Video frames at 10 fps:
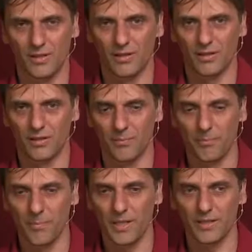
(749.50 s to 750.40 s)
uh,
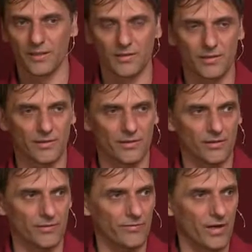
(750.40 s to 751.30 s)
many
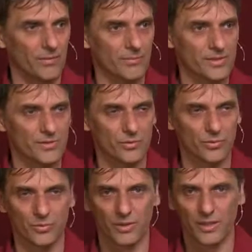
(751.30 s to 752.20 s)
uh, farms
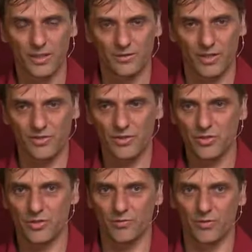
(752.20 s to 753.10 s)
to
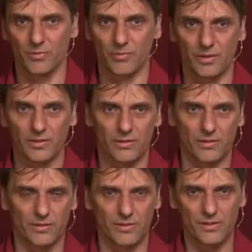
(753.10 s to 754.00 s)
transition from
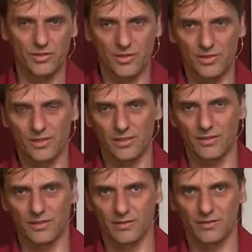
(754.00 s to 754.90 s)
uh, st
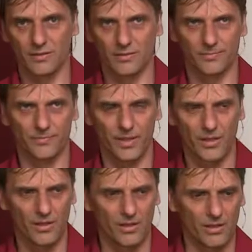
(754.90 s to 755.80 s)
standard um,
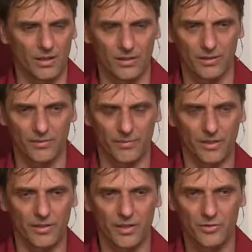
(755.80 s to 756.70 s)
agricultural,
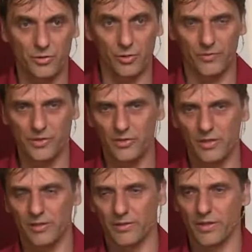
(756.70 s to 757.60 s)
agriculture, conventional
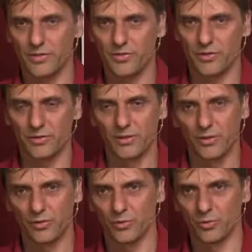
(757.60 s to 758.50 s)
agriculture,
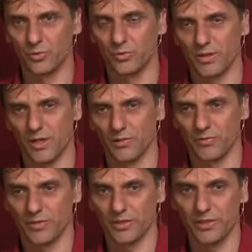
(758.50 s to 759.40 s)
to kind
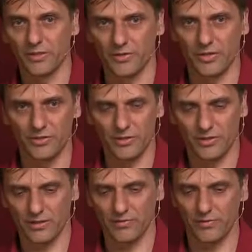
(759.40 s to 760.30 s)
of reg
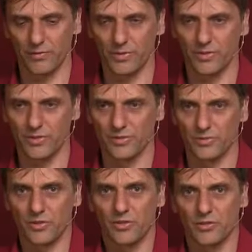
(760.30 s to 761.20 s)
regenerative, which is
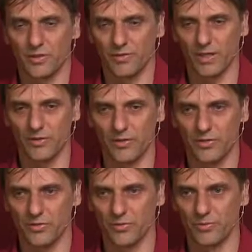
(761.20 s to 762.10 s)
regenerative
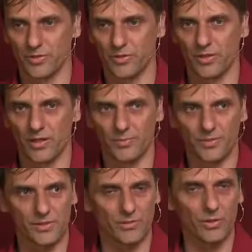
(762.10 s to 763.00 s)
agriculture, which
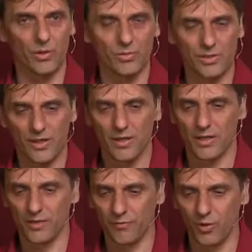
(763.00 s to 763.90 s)
helps, it goes
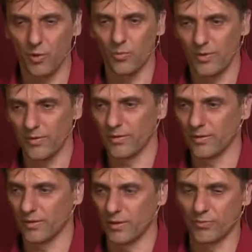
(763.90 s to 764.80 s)
in a flow
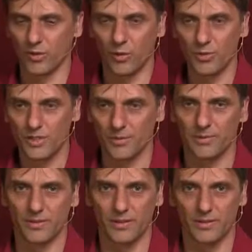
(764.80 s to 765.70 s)
uh, of the
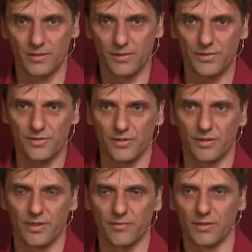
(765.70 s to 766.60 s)
concept that is
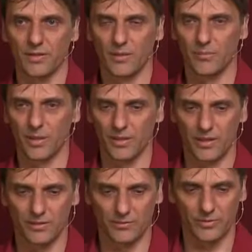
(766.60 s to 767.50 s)
given by
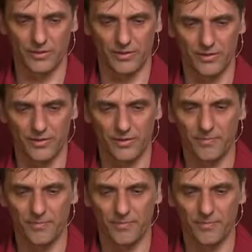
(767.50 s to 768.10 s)
God on the earth.